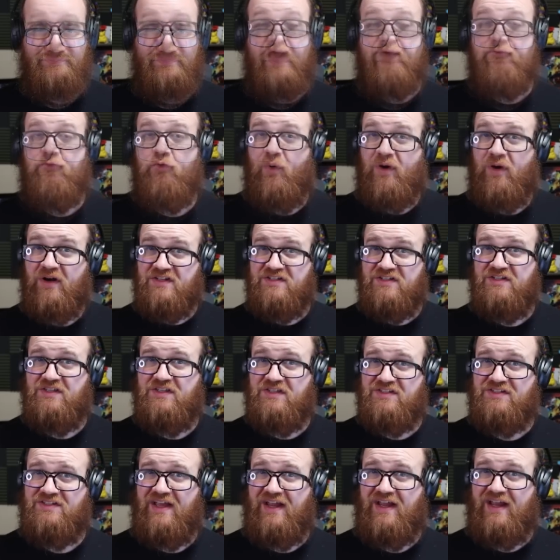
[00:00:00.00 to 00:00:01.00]
If you want to see
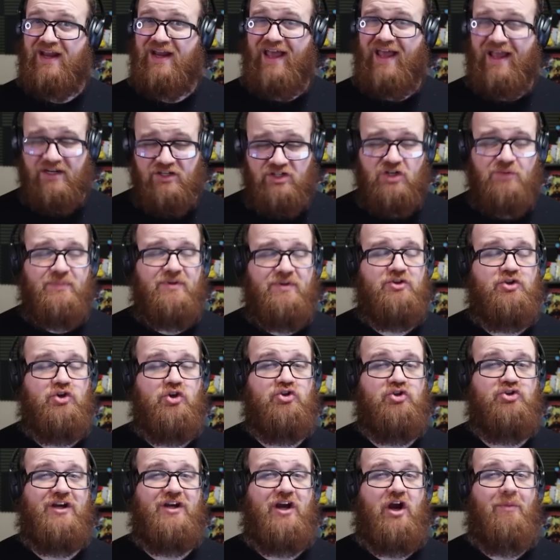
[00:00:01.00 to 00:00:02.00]
this deck in action, be
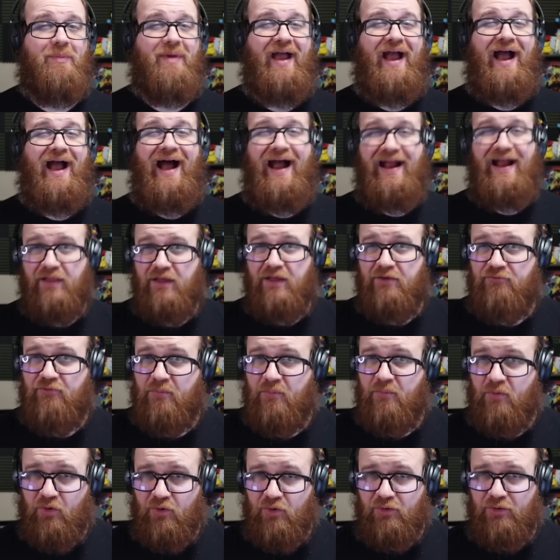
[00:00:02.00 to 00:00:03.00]
sure to check out my highlight from
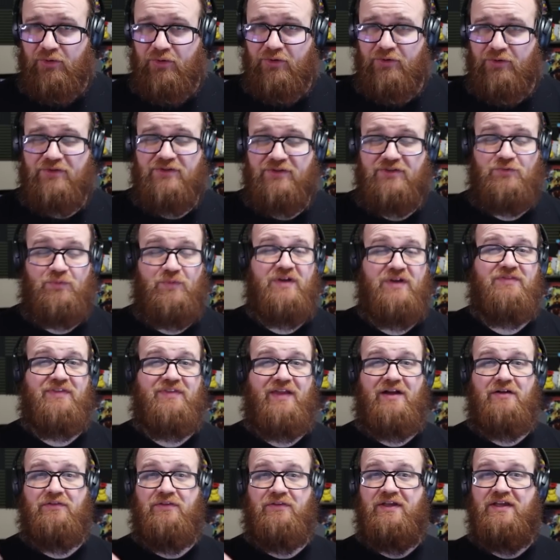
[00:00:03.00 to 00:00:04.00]
earlier this week that
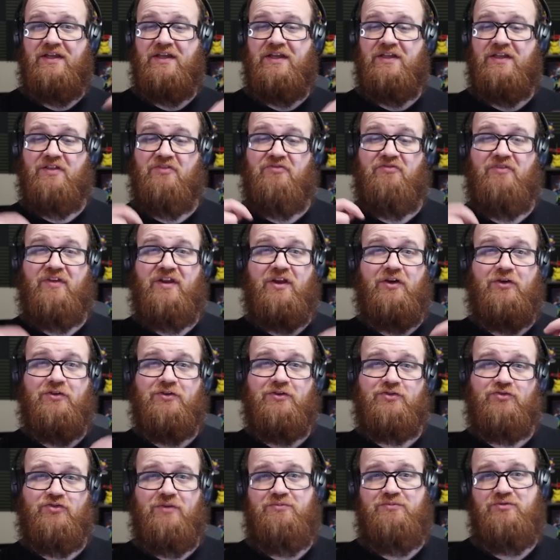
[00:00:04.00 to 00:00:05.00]
I'll link in the video
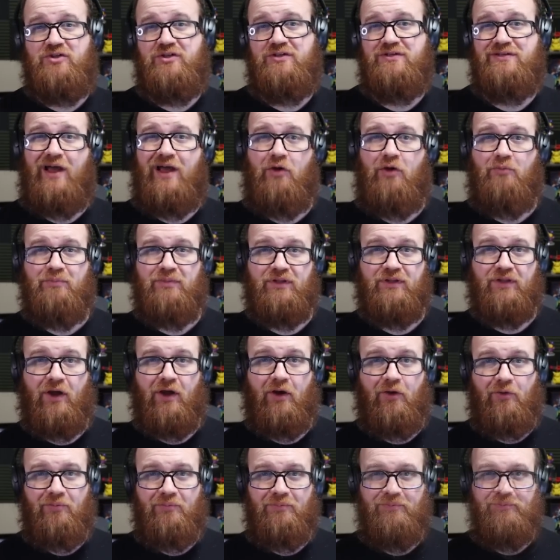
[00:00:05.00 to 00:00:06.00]
description down
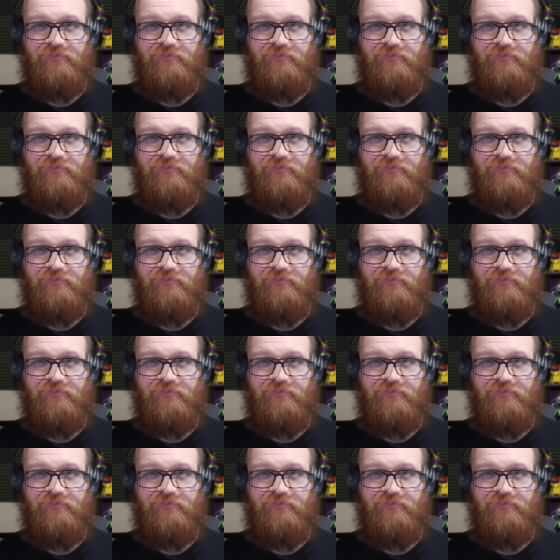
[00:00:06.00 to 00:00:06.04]
below.